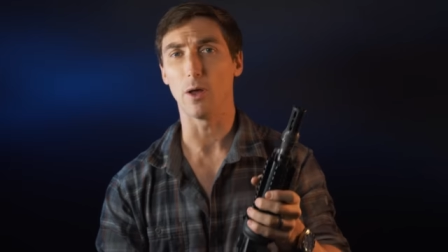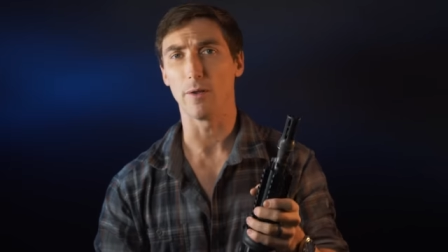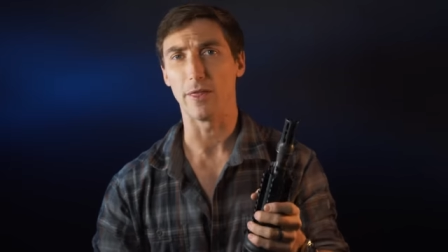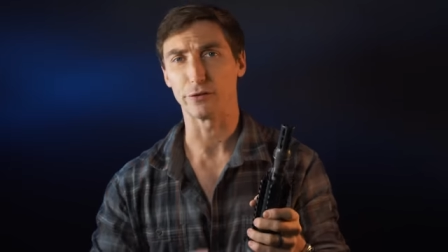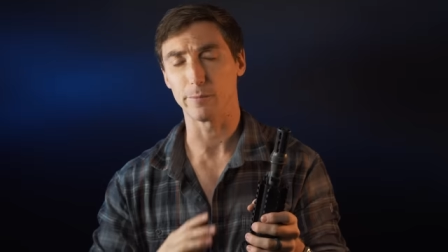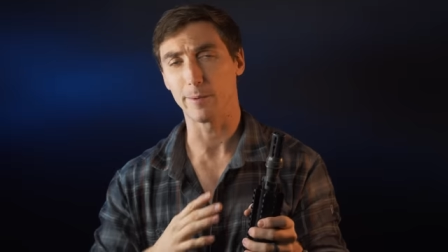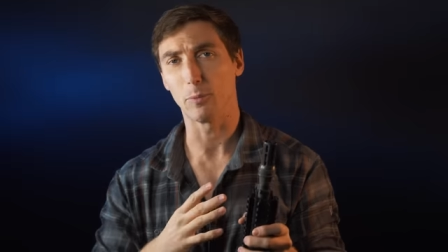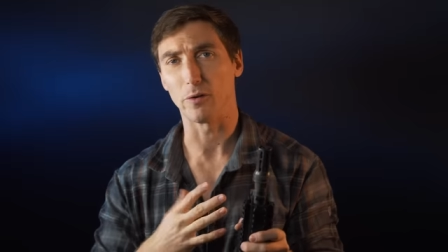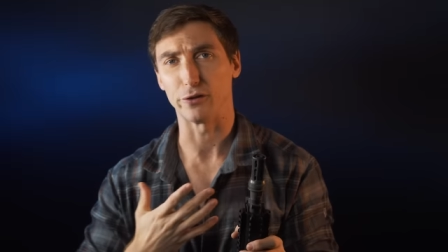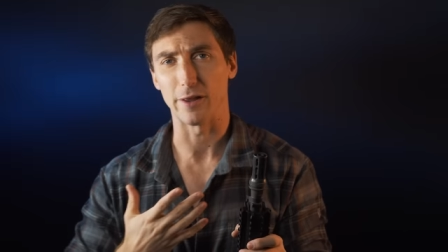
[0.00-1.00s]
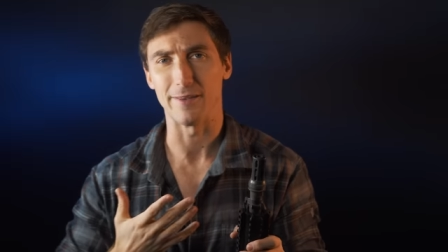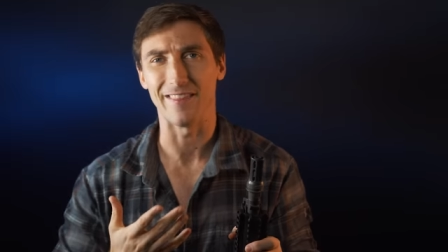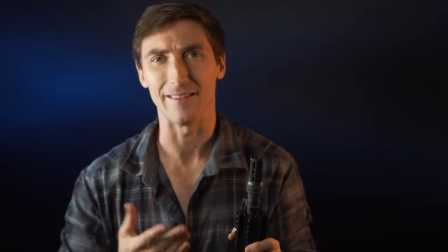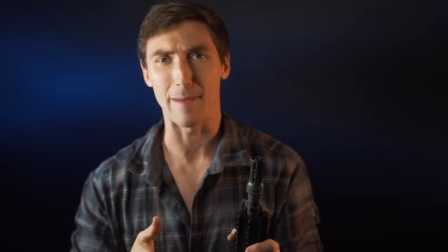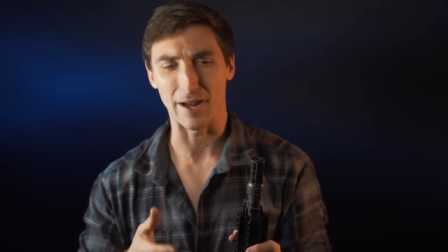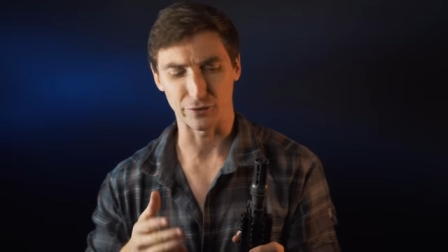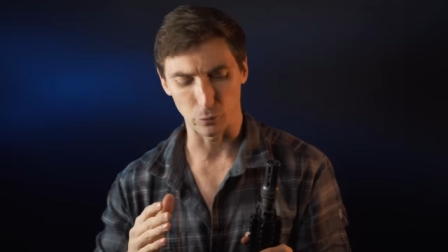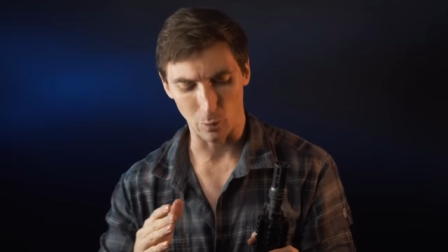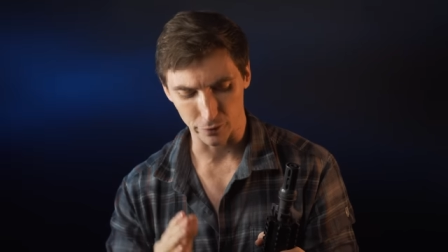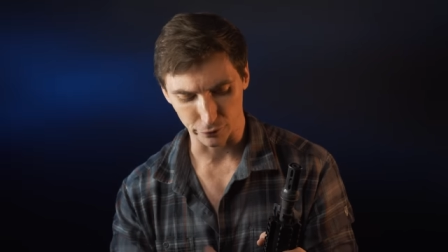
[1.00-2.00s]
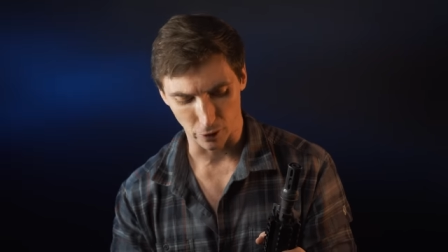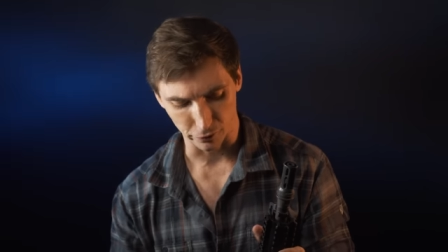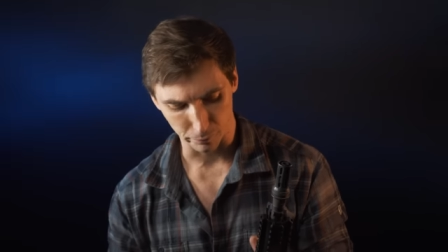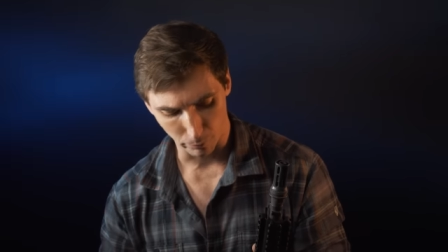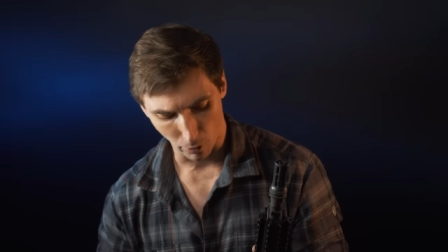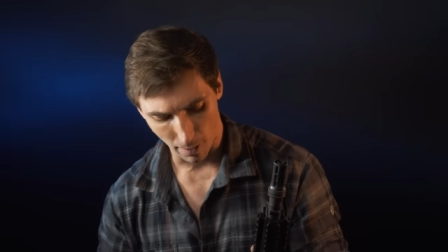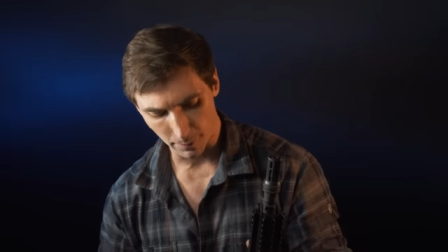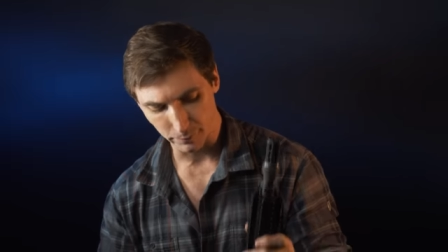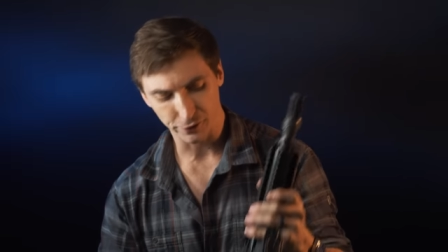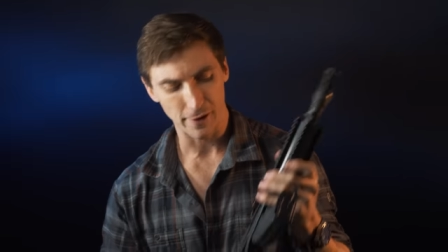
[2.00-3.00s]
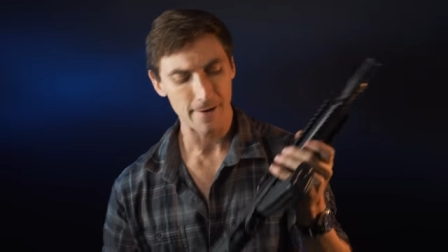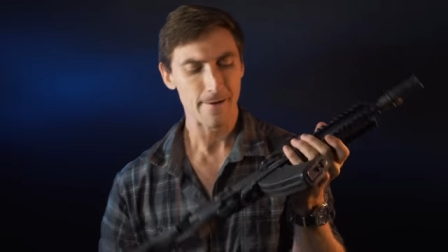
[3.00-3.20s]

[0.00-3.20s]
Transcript: noted that some people have said that the magazine well has caused problems.